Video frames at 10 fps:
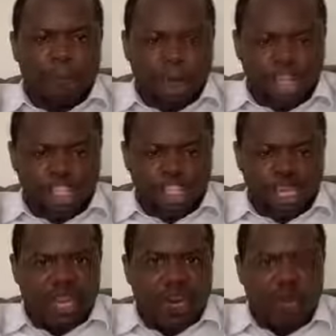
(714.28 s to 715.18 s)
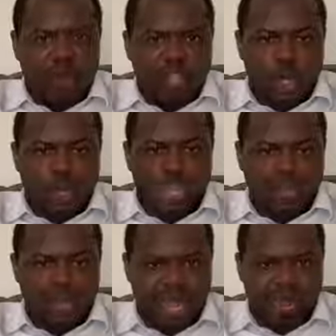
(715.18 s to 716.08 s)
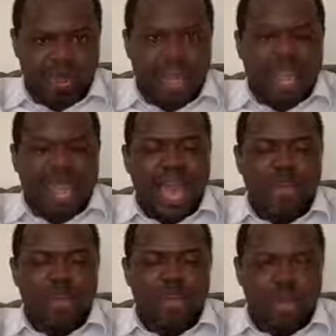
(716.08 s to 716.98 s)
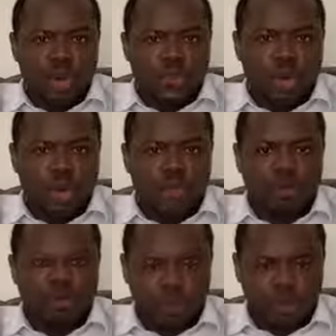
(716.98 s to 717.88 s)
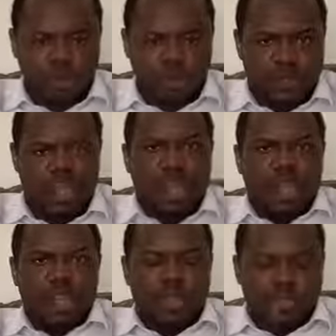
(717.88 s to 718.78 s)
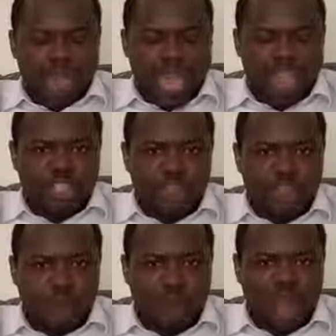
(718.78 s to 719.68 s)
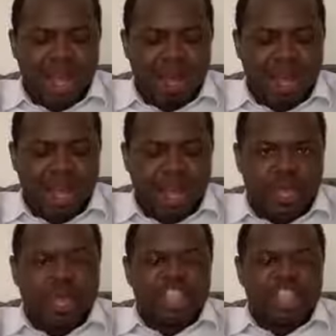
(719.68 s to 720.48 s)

Pache, who is on the ground and who knows all the routes. You guys should go out there,